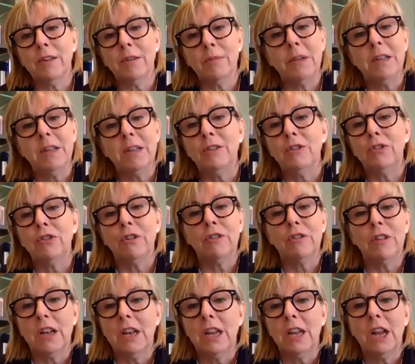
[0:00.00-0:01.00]
meetings just
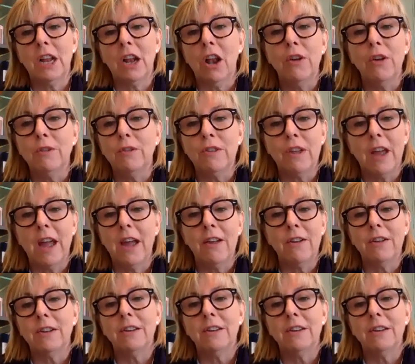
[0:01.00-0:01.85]
suddenly close down.